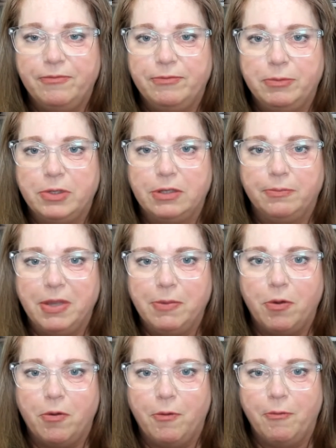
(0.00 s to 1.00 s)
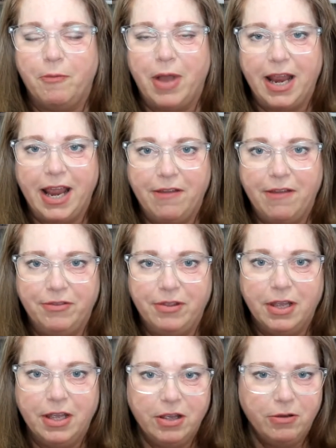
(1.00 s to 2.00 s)
some people might have
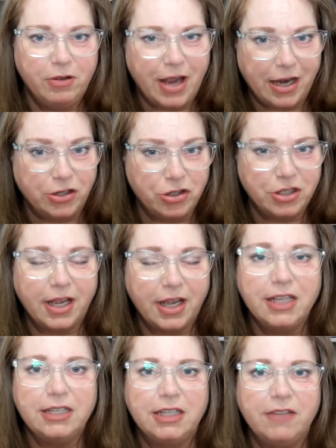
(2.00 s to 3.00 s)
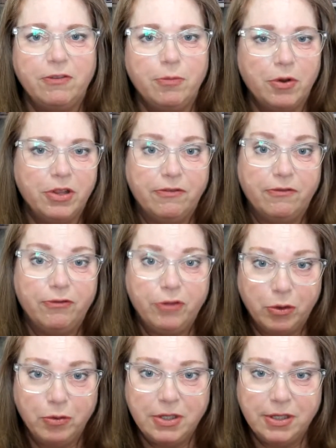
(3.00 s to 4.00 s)
exercise even more than
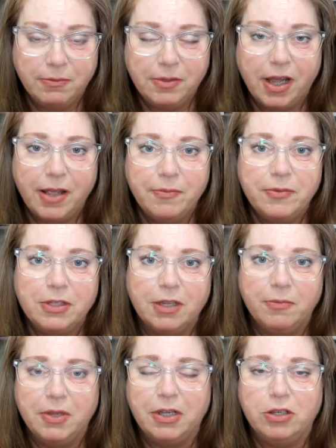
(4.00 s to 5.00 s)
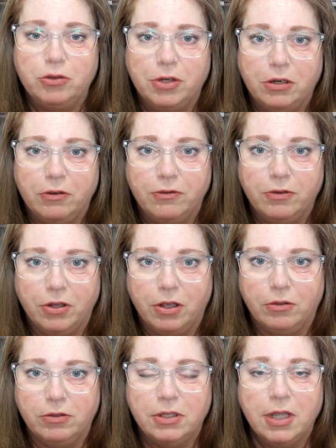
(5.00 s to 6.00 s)
food sometimes can be a trigger for
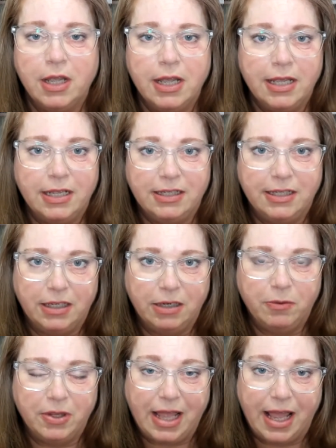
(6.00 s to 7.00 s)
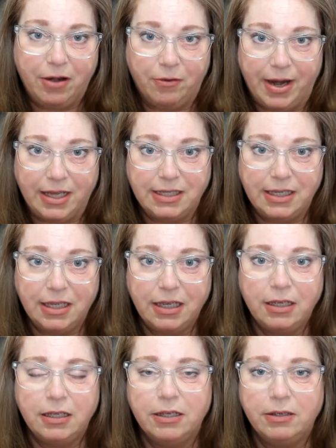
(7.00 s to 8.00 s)
those dealing with
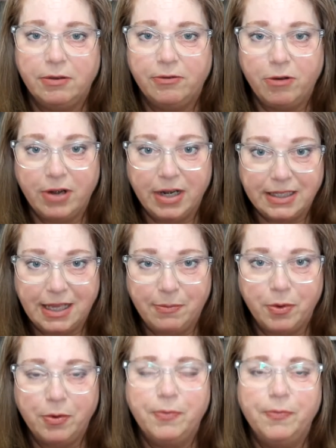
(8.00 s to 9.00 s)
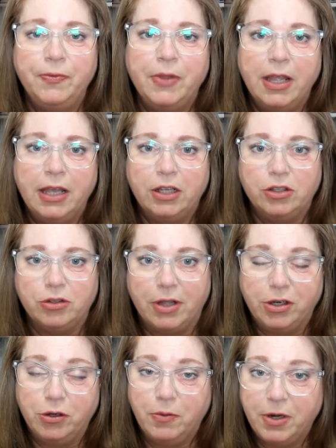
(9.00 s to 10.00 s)
anorexia, for example. So I
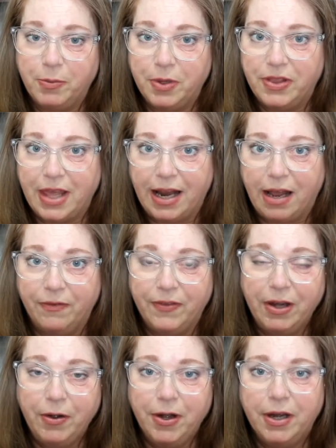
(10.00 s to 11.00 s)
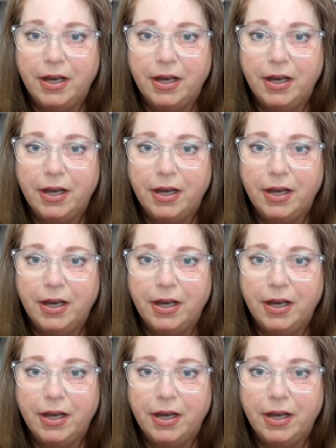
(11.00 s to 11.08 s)
do want to put that out there.